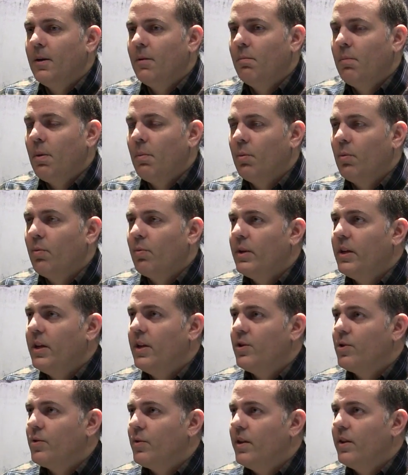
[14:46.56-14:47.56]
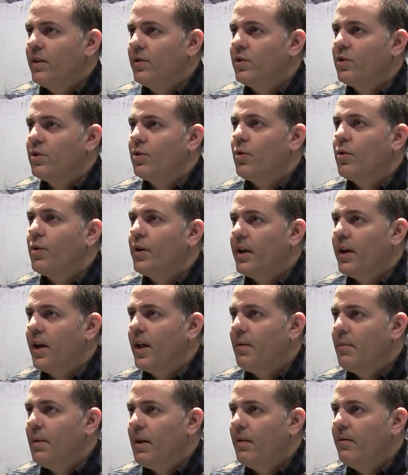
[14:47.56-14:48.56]
people really enjoy the story
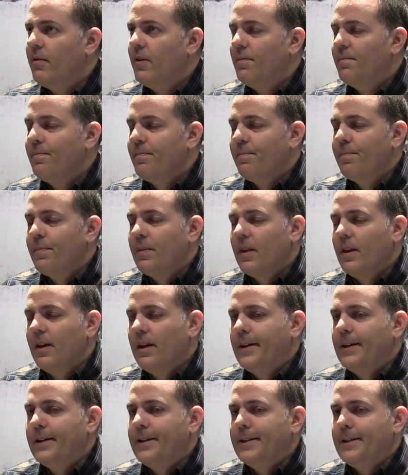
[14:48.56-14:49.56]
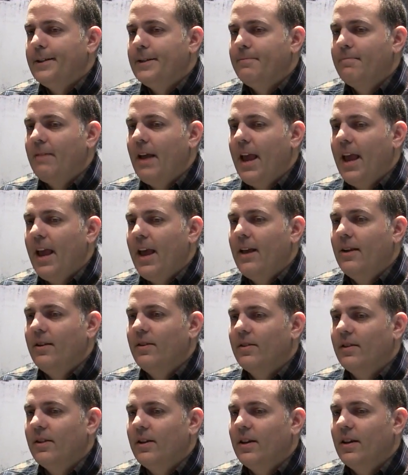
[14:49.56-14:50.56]
element of it,
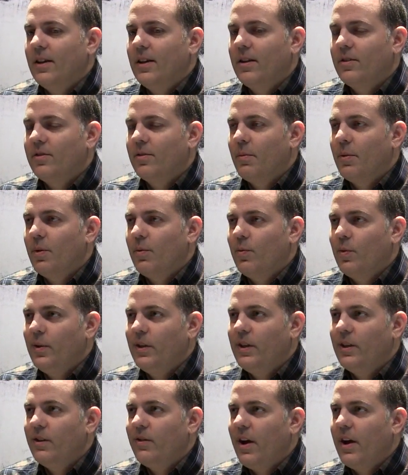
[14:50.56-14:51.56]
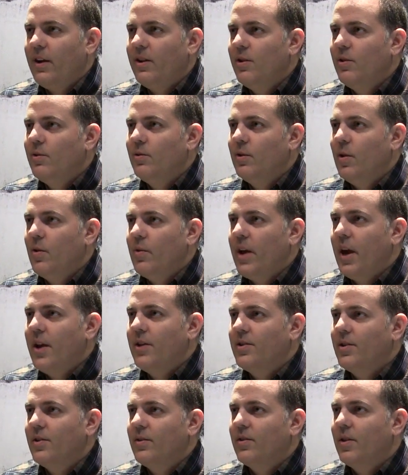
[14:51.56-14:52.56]
and some of the really great new
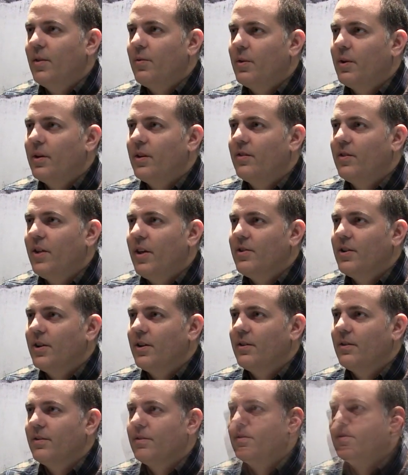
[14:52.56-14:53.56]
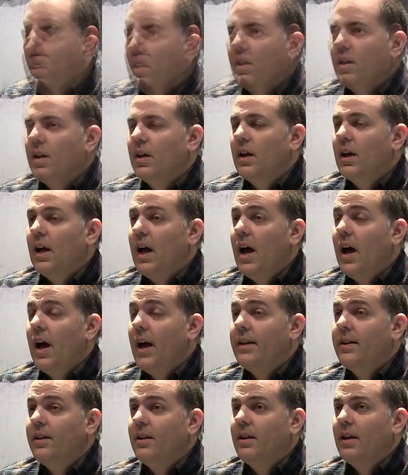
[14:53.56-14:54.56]
locations that we're going to send you.
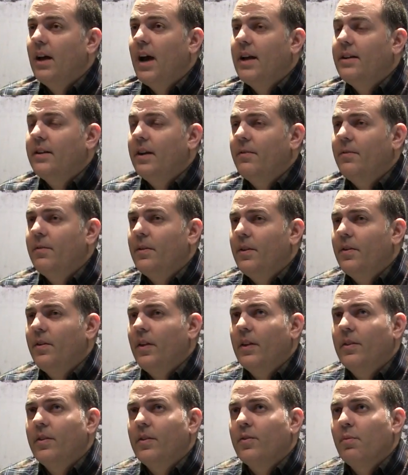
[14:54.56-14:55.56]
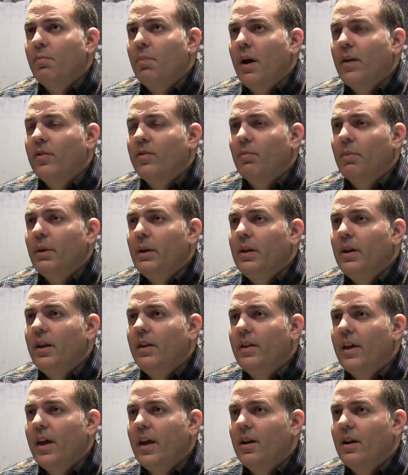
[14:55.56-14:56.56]
I definitely think there's a possibility
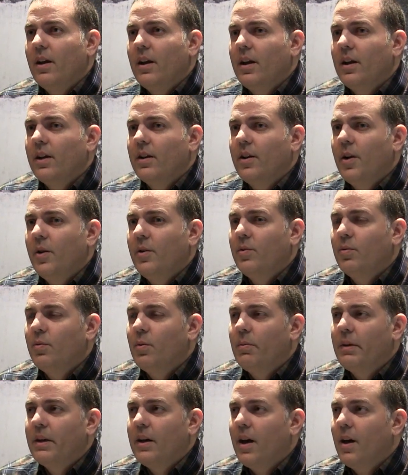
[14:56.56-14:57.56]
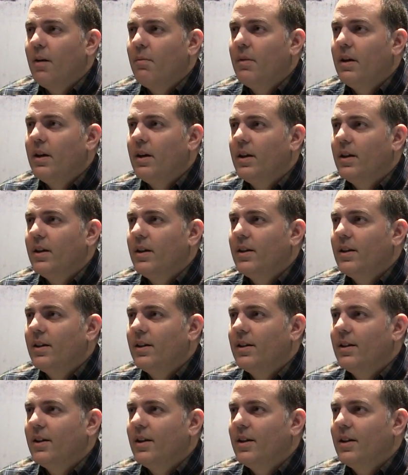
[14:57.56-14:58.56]
that Ghosts will become
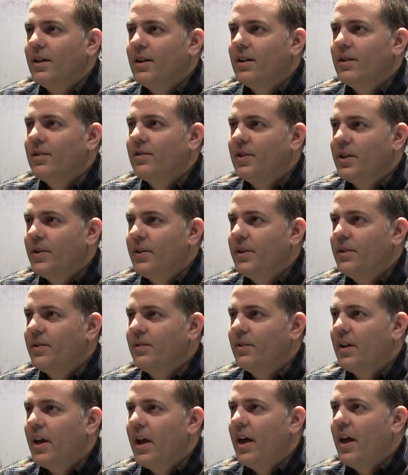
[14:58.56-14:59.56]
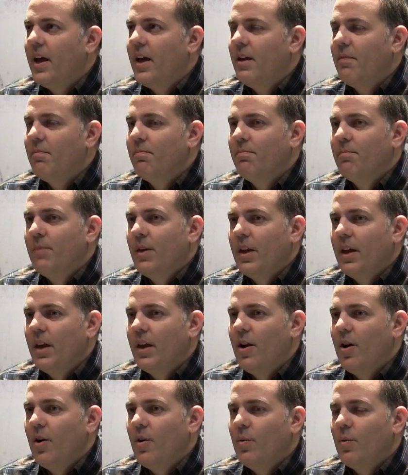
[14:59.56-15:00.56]
a series.
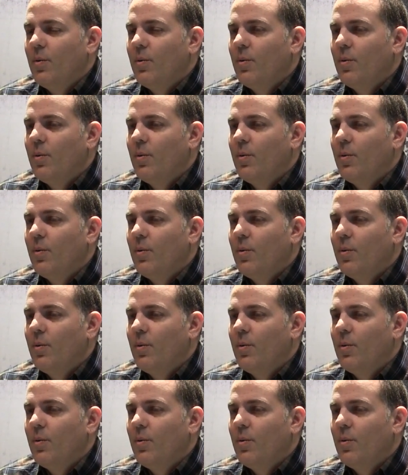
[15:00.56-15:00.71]
We're